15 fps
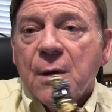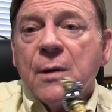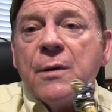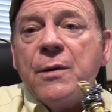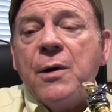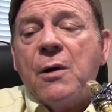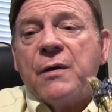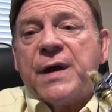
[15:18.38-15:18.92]

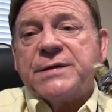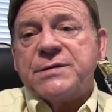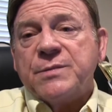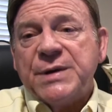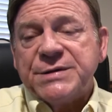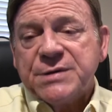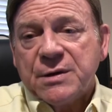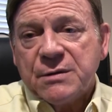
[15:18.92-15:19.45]
No, that's a
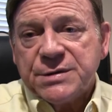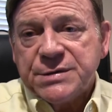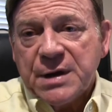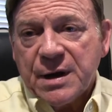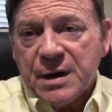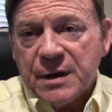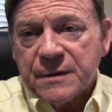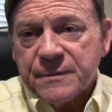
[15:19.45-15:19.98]

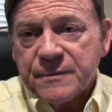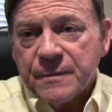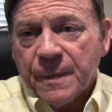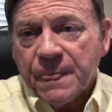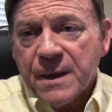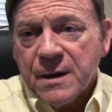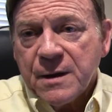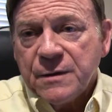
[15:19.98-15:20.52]
misunderstanding.
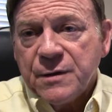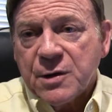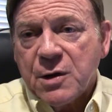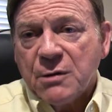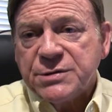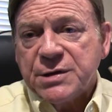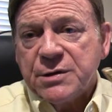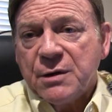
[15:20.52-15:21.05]
The
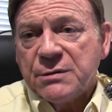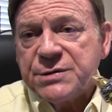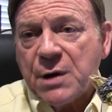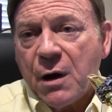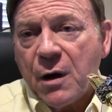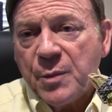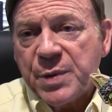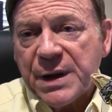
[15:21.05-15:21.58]
ghosted notes
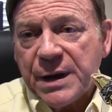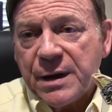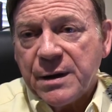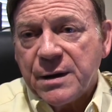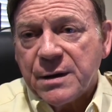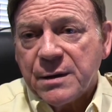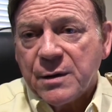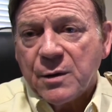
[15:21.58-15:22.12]
are played.
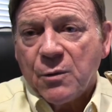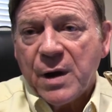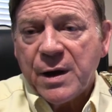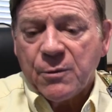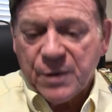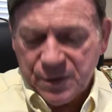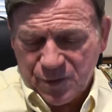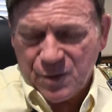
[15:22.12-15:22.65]
Why
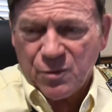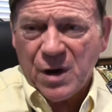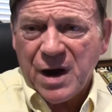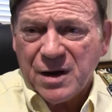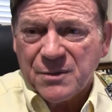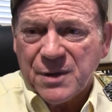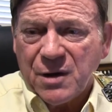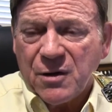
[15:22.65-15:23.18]
would we write
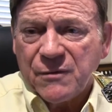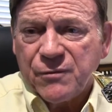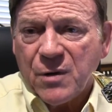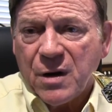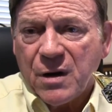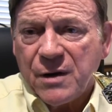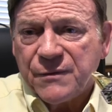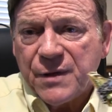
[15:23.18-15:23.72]
them there if
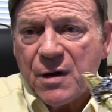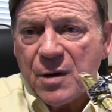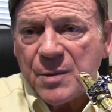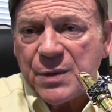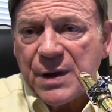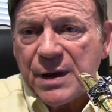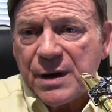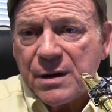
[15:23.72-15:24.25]
they aren't
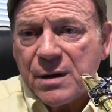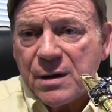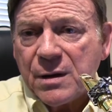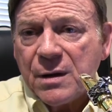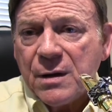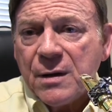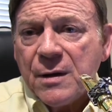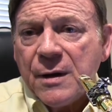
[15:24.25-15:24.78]
played?
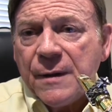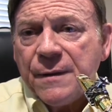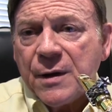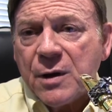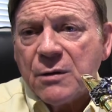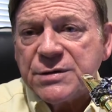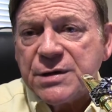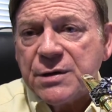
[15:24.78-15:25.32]
The
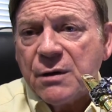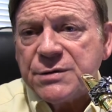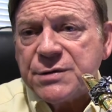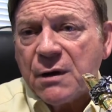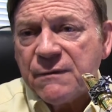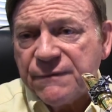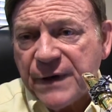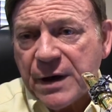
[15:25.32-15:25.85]
ghosted notes
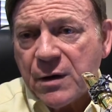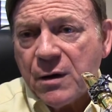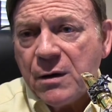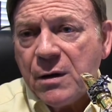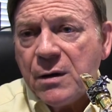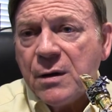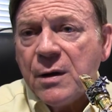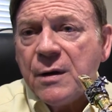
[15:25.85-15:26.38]
are
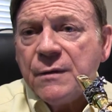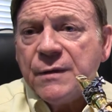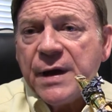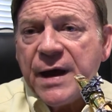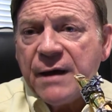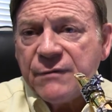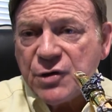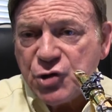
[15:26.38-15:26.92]
fingered. They
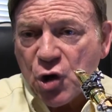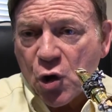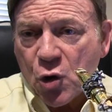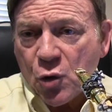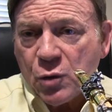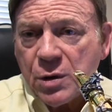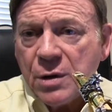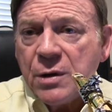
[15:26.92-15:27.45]
have a
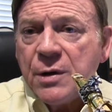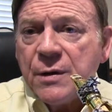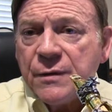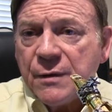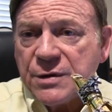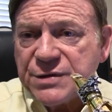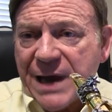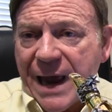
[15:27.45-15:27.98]
tone.
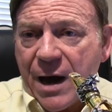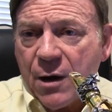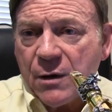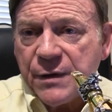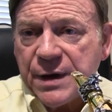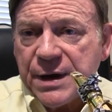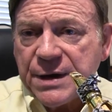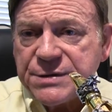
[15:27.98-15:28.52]
There's air
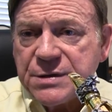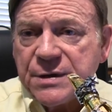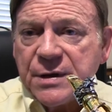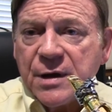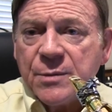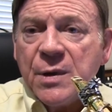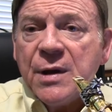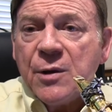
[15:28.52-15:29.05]
that gets to
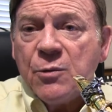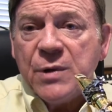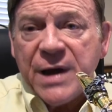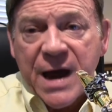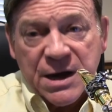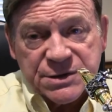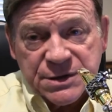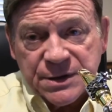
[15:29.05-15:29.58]
them.
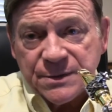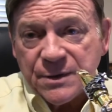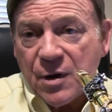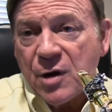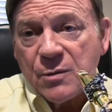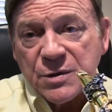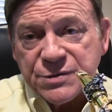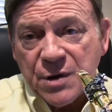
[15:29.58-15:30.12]
They're
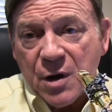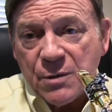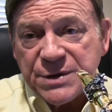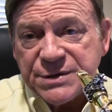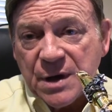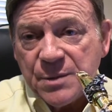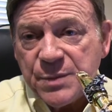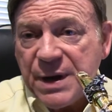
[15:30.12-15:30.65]
almost
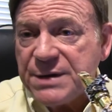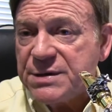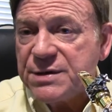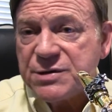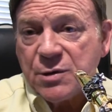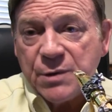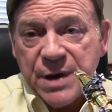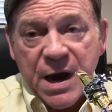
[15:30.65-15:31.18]
always upbeats, and
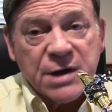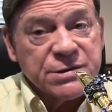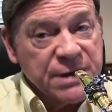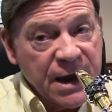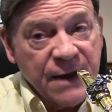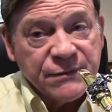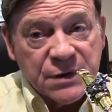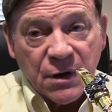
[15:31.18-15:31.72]
so we actually
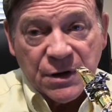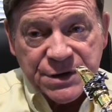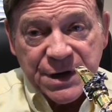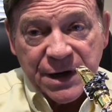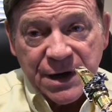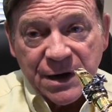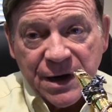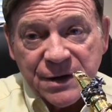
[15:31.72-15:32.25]
have to
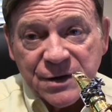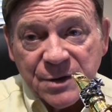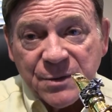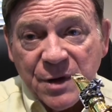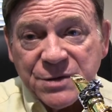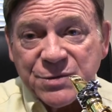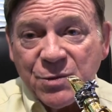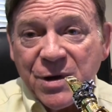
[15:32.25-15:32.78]
articulate them
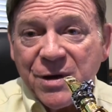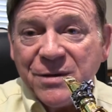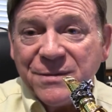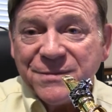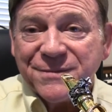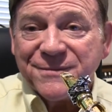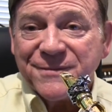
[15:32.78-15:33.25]
as well.